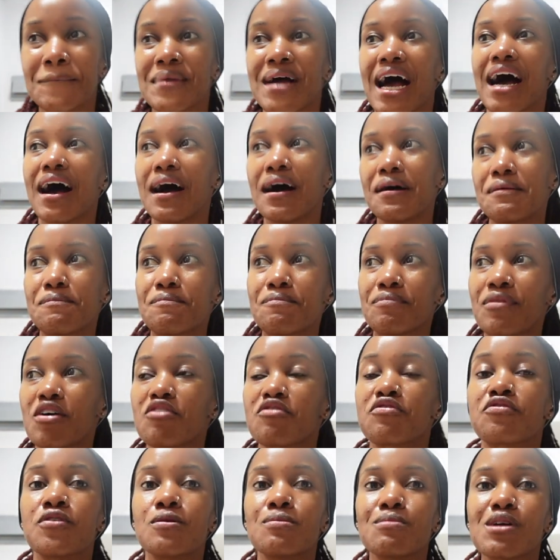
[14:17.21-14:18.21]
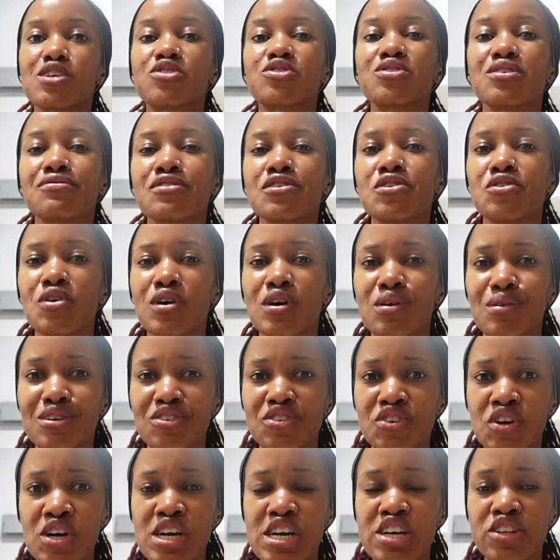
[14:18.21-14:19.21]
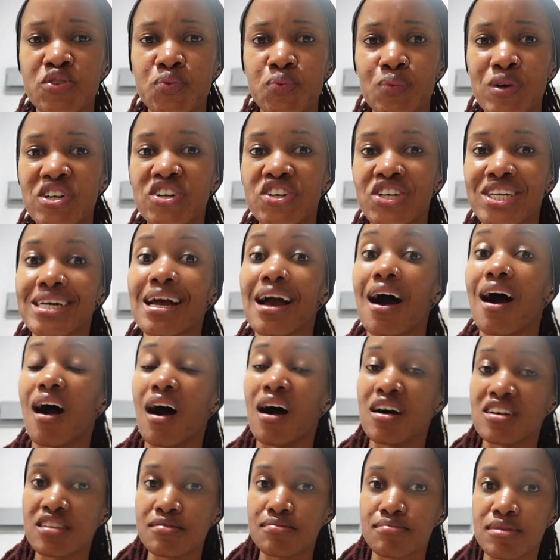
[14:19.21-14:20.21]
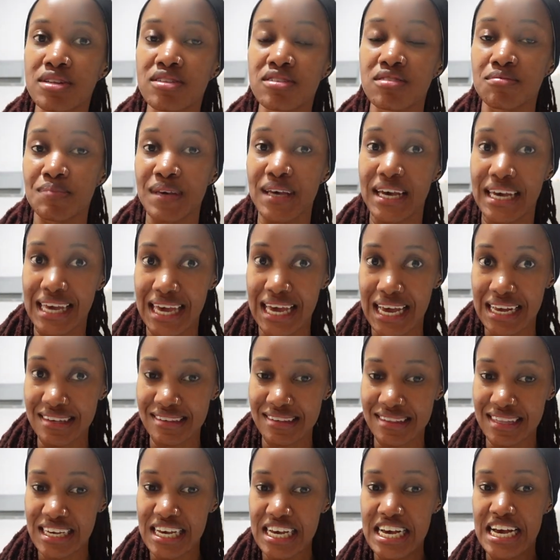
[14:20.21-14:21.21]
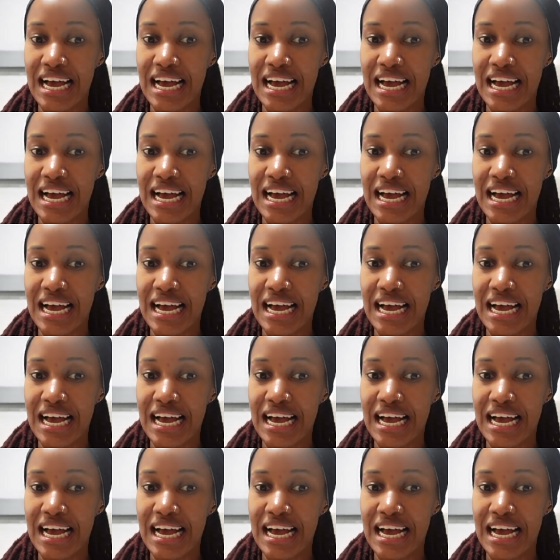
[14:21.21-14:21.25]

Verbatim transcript: Um, for me to even know it was her, it's when she asked me to be a guest.